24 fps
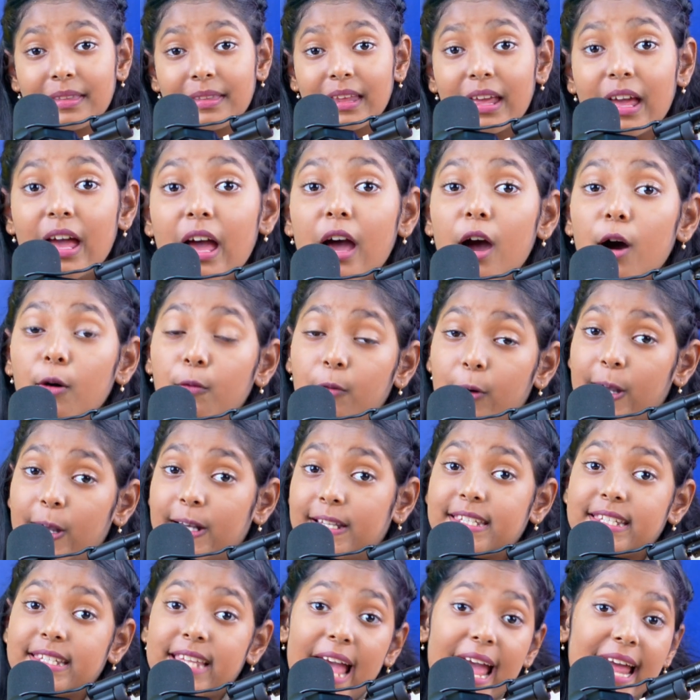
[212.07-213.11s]
Words
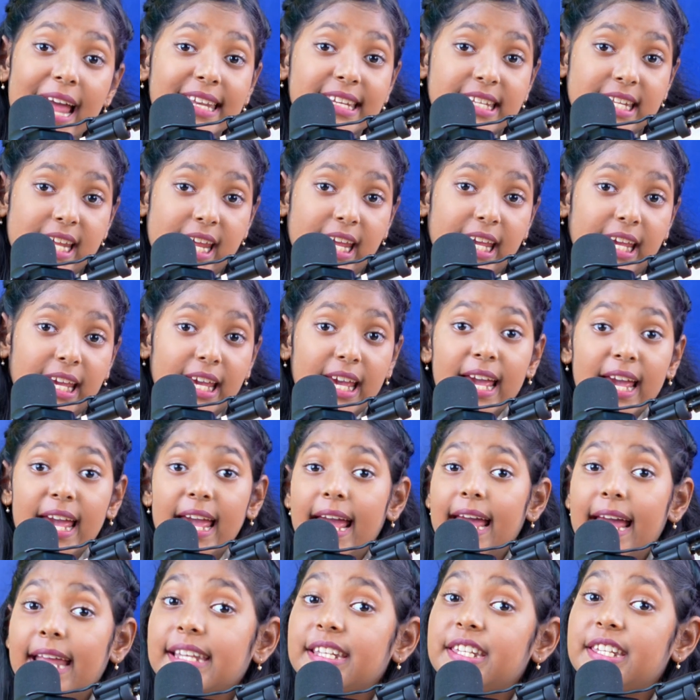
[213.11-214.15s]
ending in
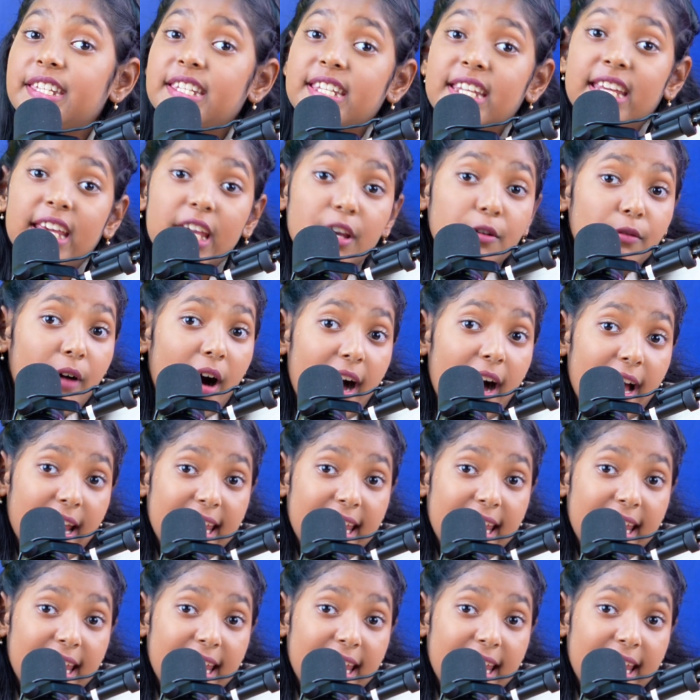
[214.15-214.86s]
TY,